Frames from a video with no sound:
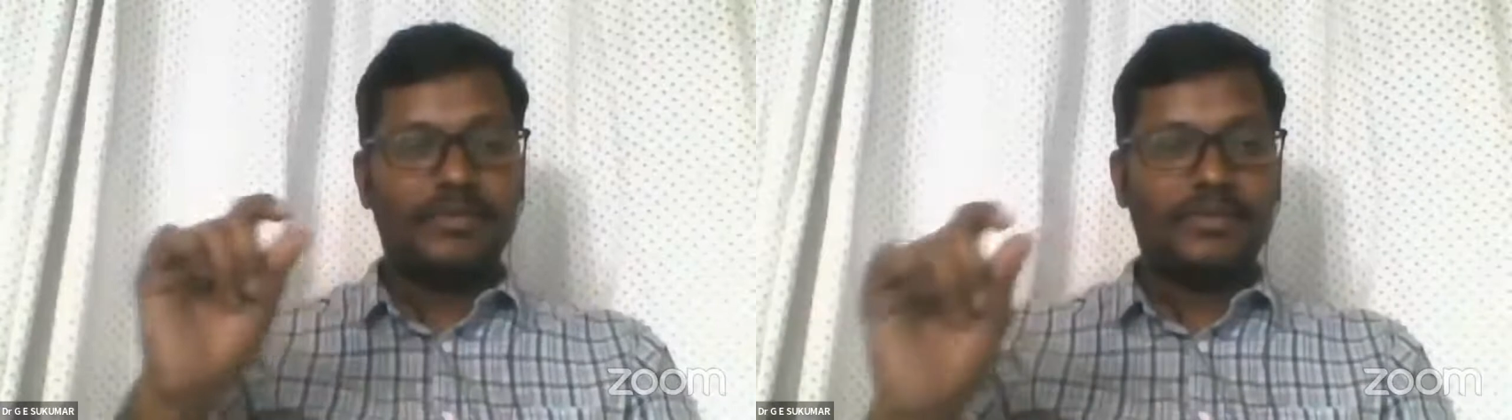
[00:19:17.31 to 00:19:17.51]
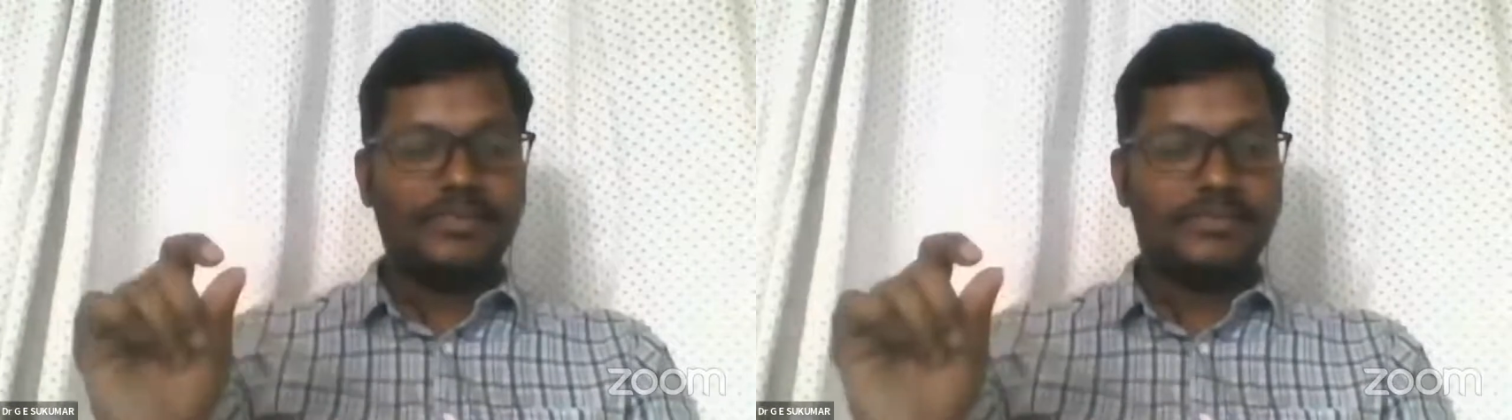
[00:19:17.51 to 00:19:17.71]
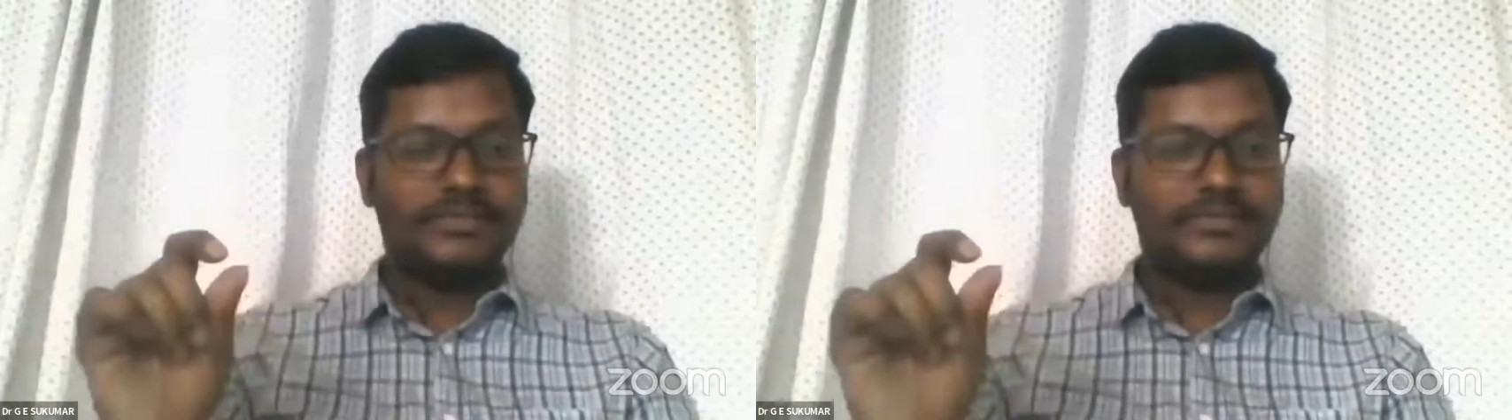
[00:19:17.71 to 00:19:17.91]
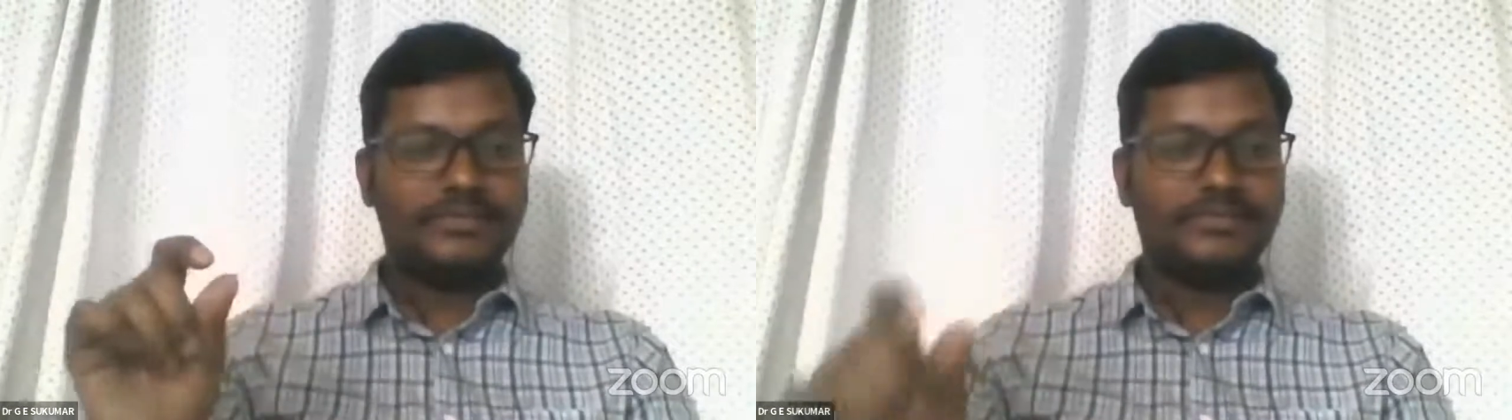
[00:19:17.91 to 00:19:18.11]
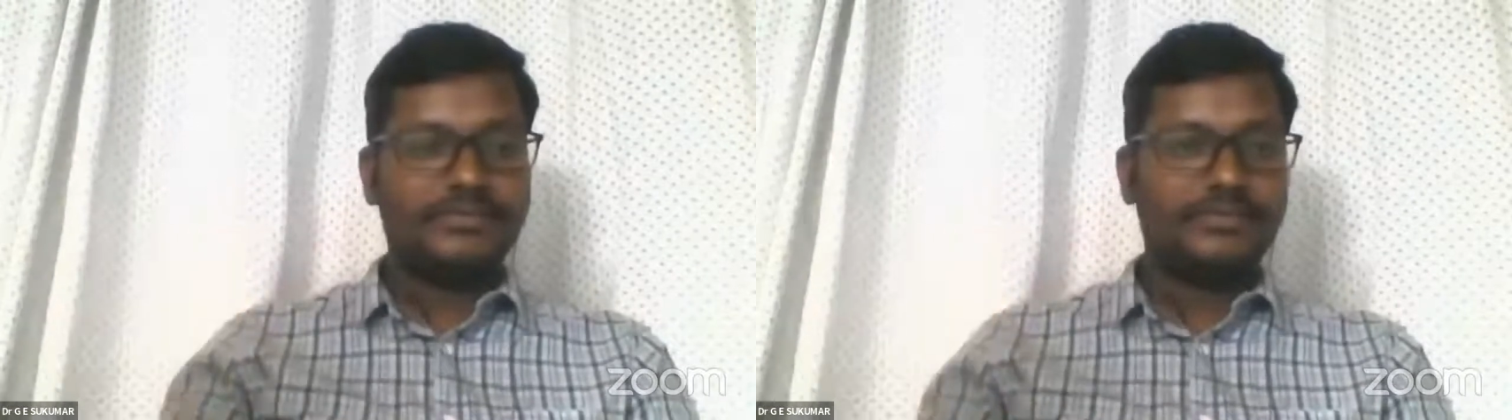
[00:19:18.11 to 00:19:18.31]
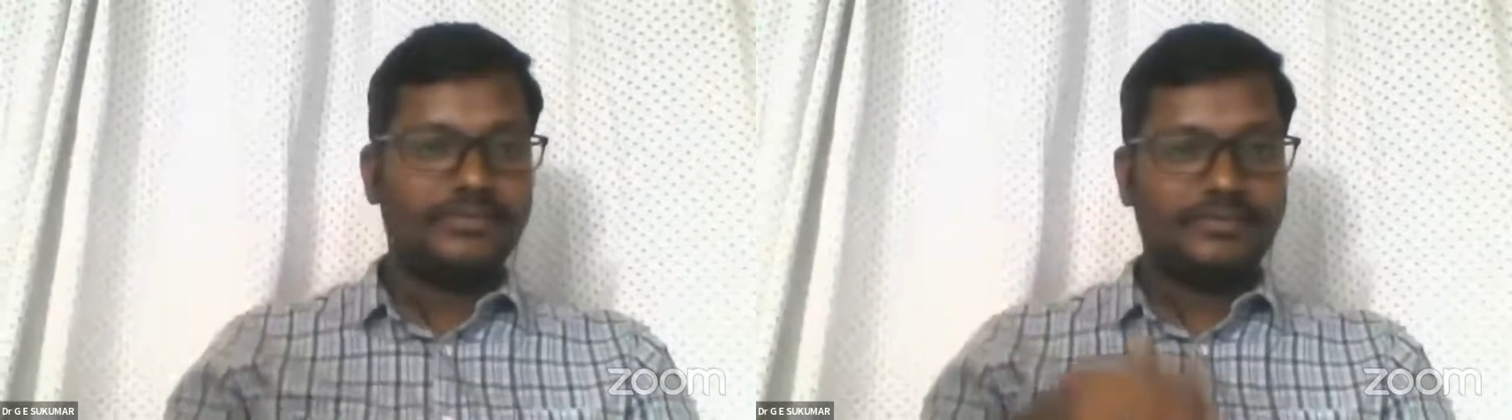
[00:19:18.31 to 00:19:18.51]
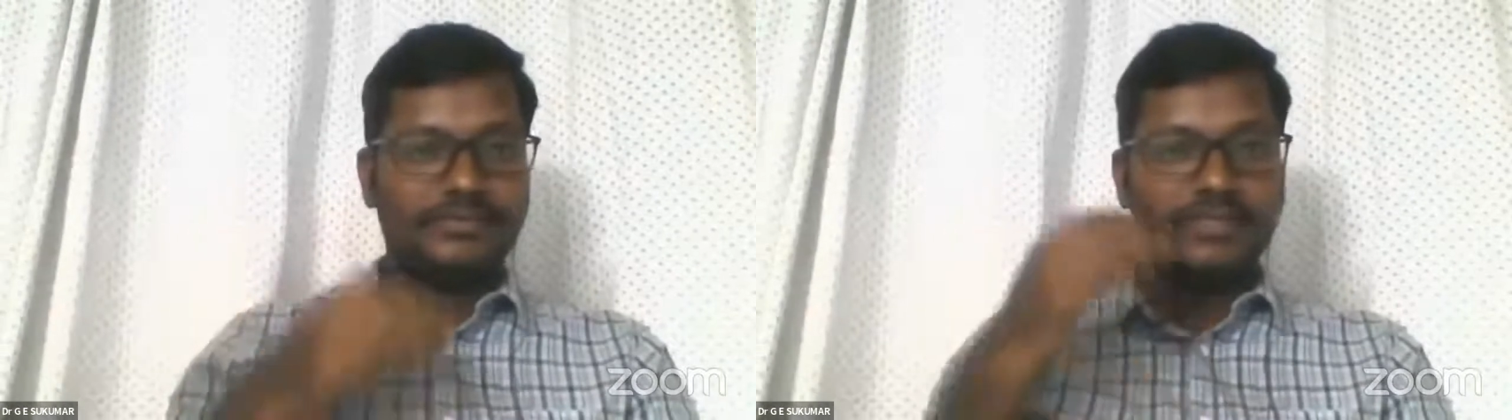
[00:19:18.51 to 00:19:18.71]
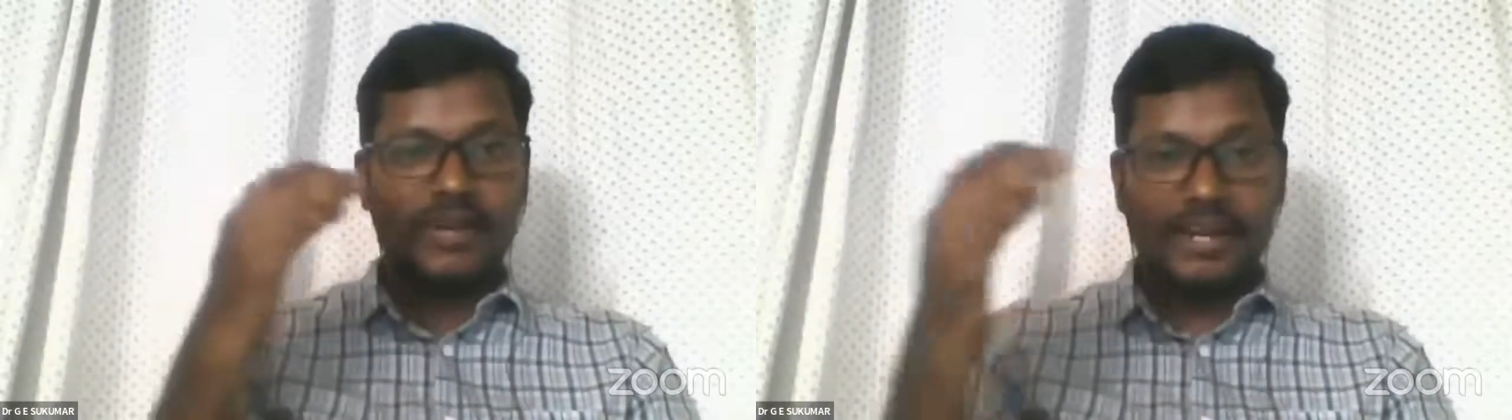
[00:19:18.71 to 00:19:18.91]
with
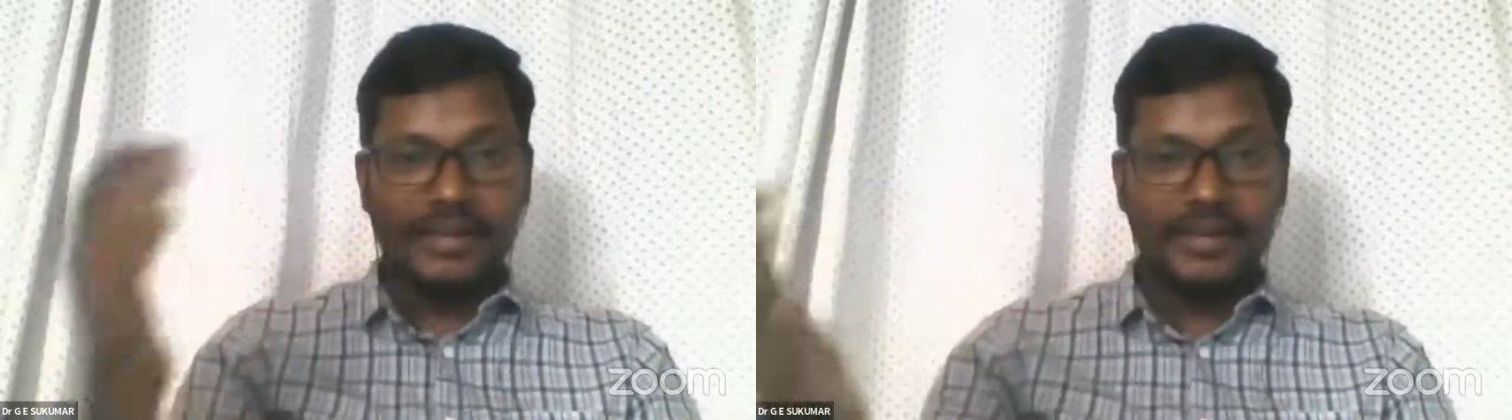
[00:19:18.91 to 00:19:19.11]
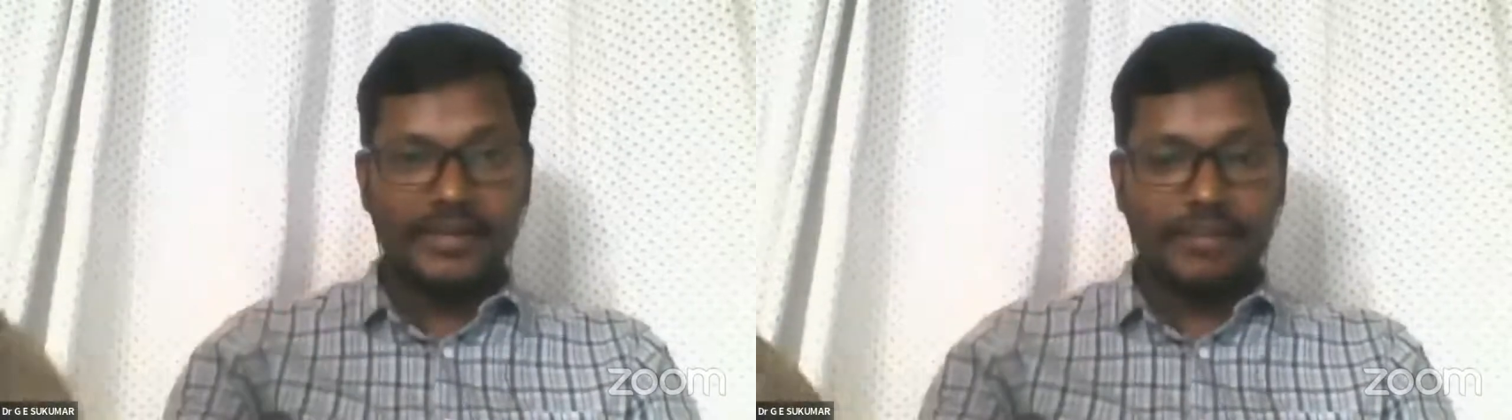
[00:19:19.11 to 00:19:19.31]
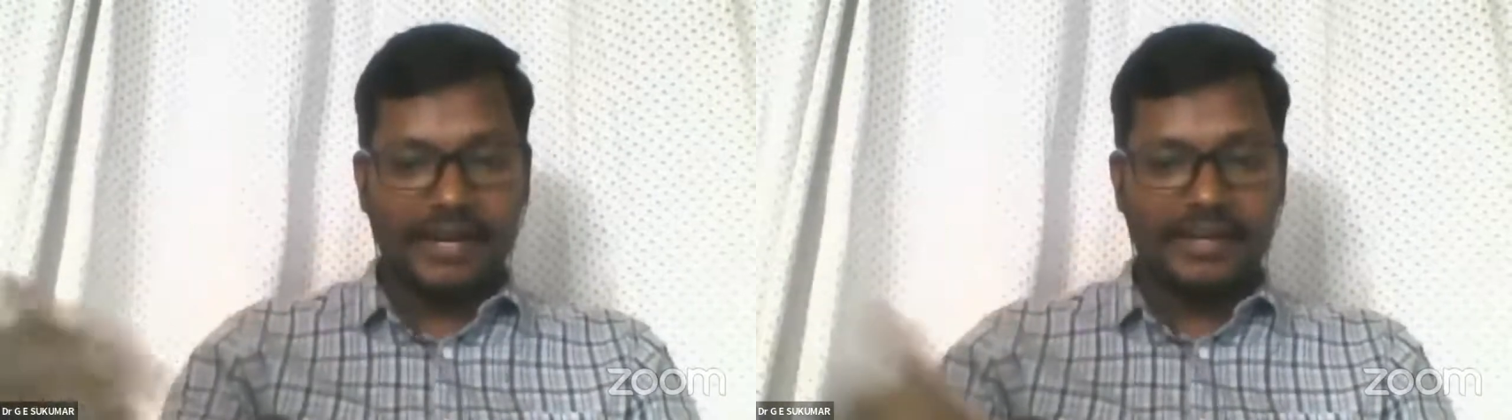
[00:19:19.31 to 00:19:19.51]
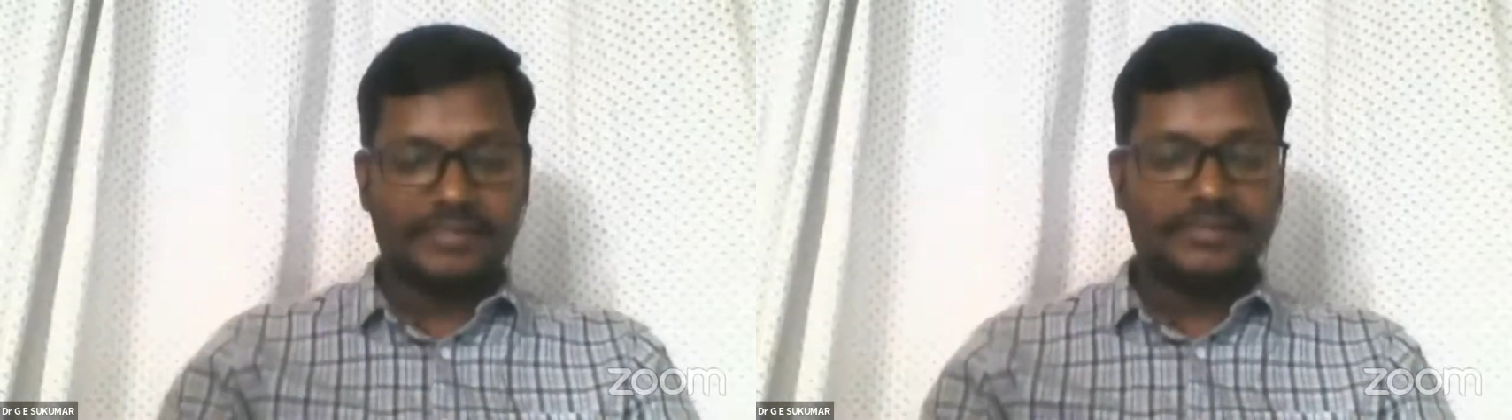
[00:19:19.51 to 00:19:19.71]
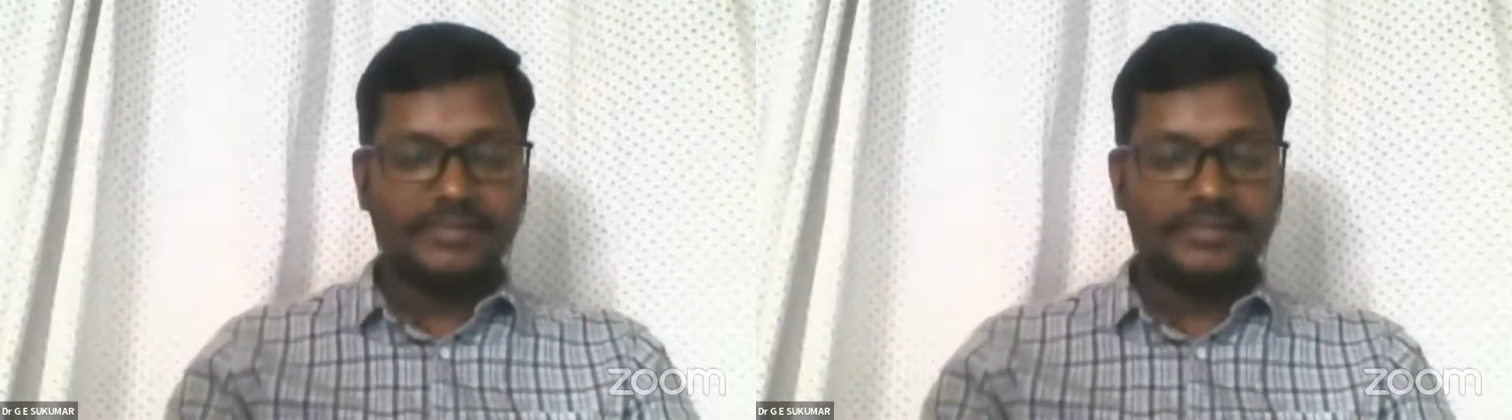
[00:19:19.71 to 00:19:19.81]
or attending parties.